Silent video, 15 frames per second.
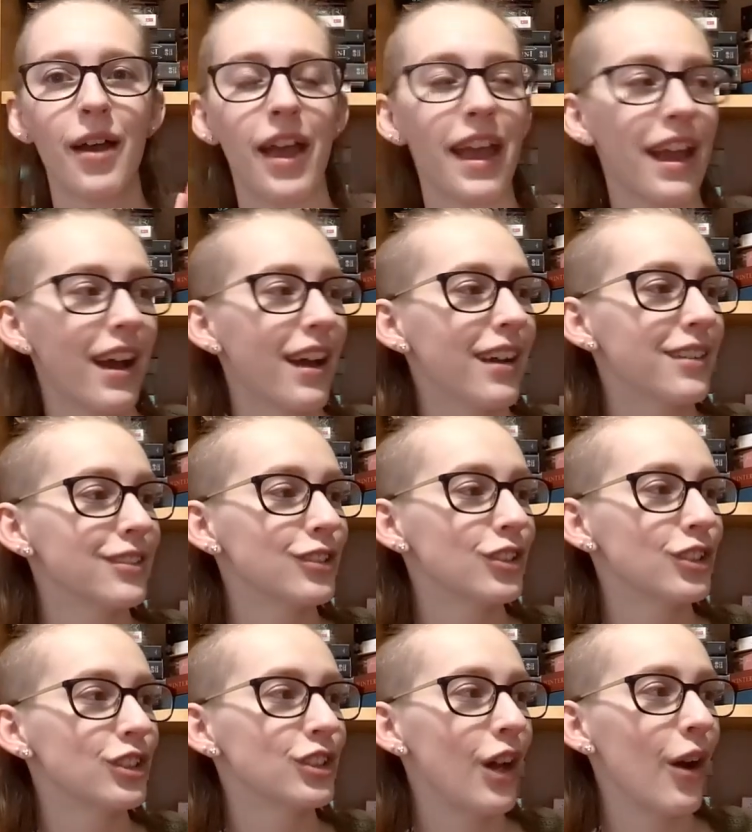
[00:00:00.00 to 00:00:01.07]
And
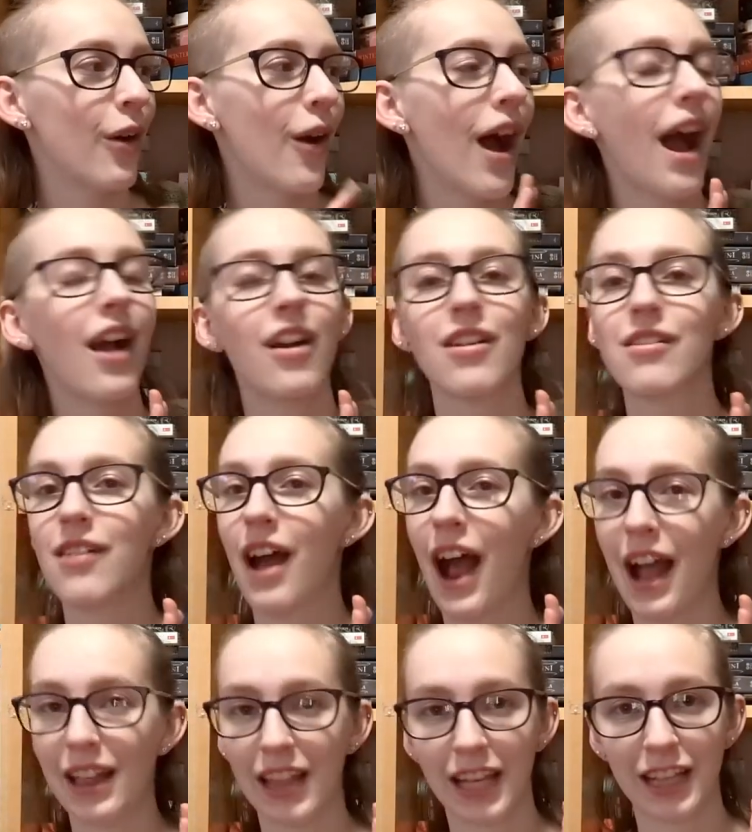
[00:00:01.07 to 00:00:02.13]
so
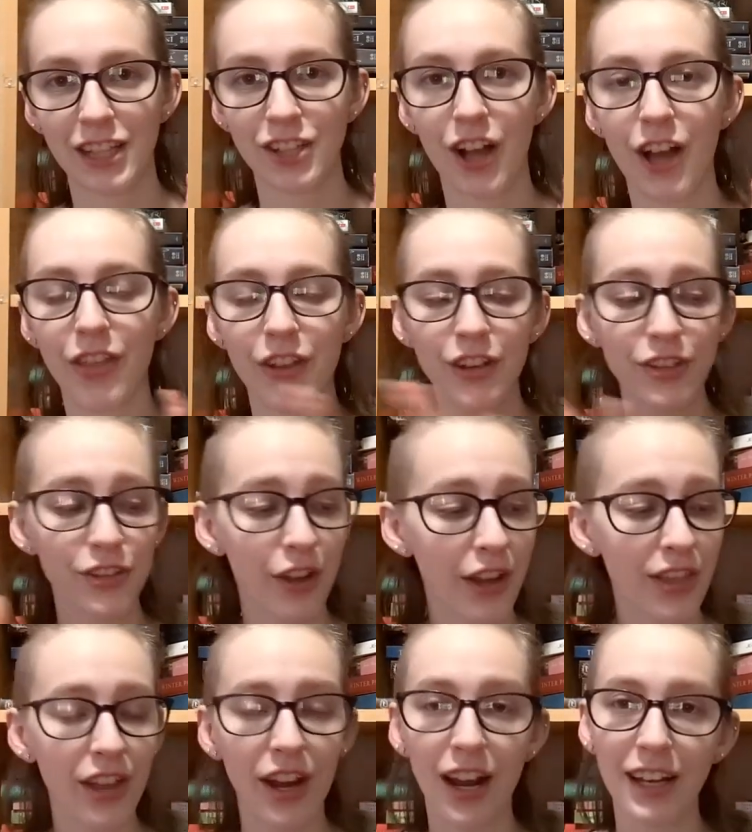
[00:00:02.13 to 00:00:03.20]
I like this author, so
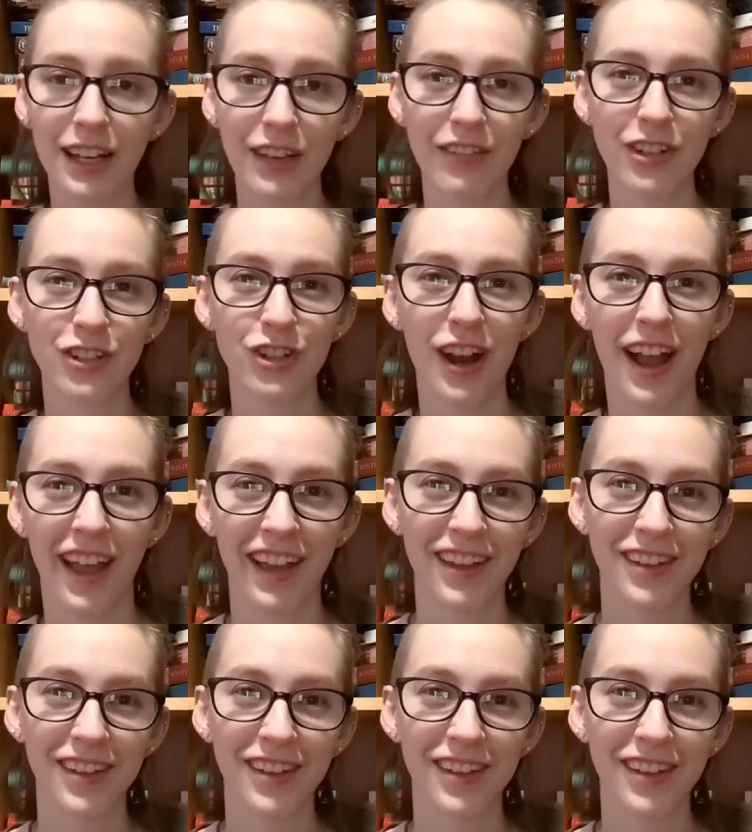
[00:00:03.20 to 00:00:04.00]
I give it a try.